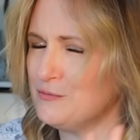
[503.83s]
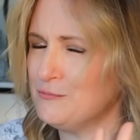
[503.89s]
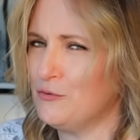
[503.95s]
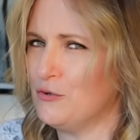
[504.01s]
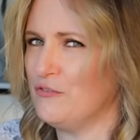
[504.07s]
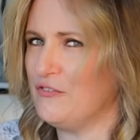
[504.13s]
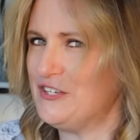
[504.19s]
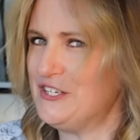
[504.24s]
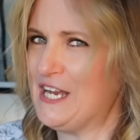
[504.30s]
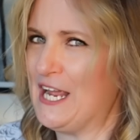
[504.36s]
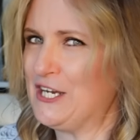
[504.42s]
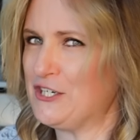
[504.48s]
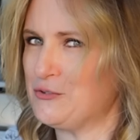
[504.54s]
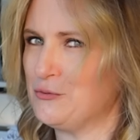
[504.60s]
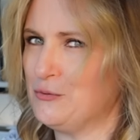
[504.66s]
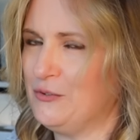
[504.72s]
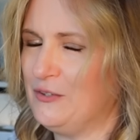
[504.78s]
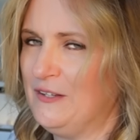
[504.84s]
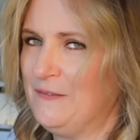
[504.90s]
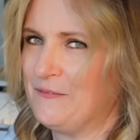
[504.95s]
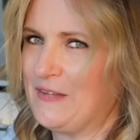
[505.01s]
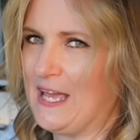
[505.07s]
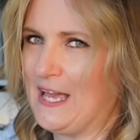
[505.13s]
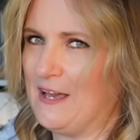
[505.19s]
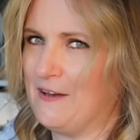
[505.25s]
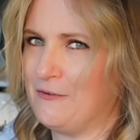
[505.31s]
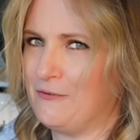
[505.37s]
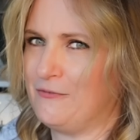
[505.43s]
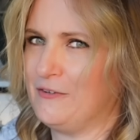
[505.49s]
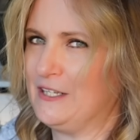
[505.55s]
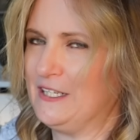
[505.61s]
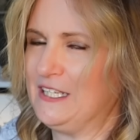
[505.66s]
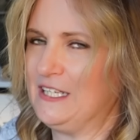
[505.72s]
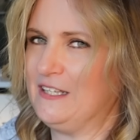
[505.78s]
more of a natural
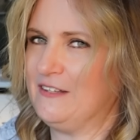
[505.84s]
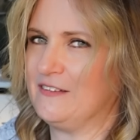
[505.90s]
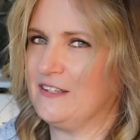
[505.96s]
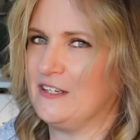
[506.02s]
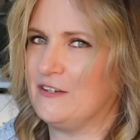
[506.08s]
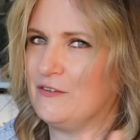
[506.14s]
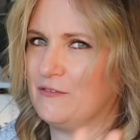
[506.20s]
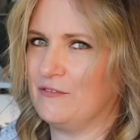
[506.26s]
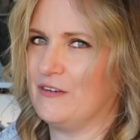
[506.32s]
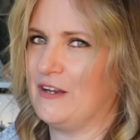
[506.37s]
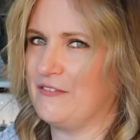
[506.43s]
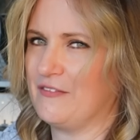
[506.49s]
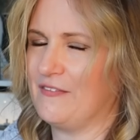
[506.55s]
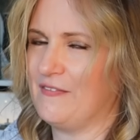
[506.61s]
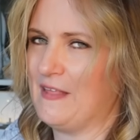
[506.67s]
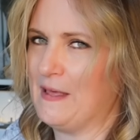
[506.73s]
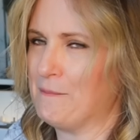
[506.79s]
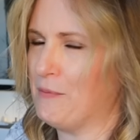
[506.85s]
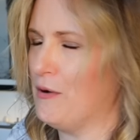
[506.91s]
filling in there rather than that